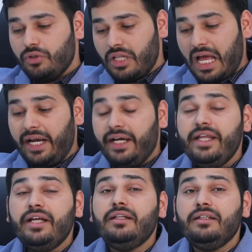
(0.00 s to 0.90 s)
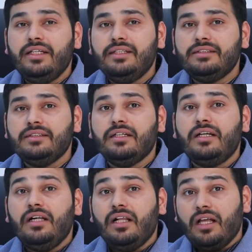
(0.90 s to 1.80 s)
Ideal is
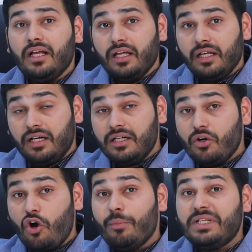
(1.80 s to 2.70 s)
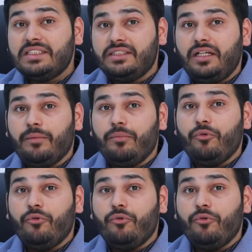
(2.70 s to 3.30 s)
a common setup